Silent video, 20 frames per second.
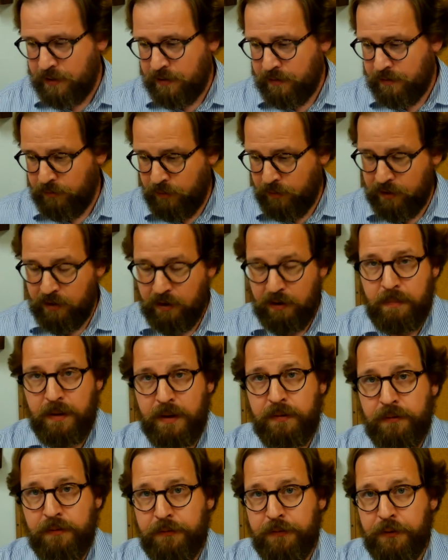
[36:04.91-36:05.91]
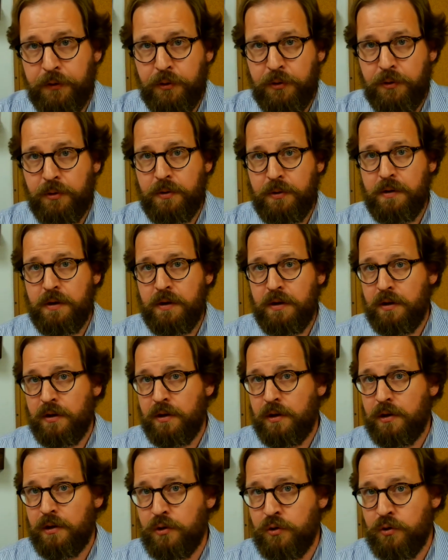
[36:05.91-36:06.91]
whether it be food,
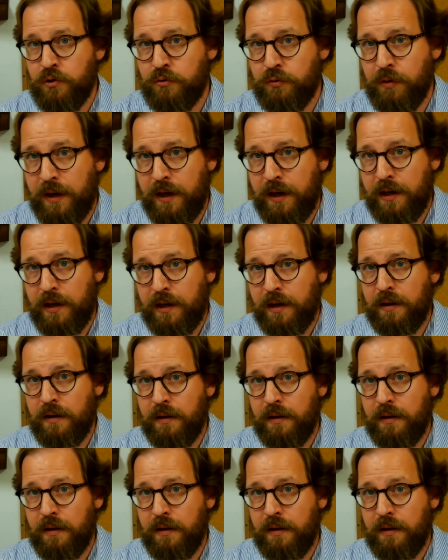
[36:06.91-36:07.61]
drink,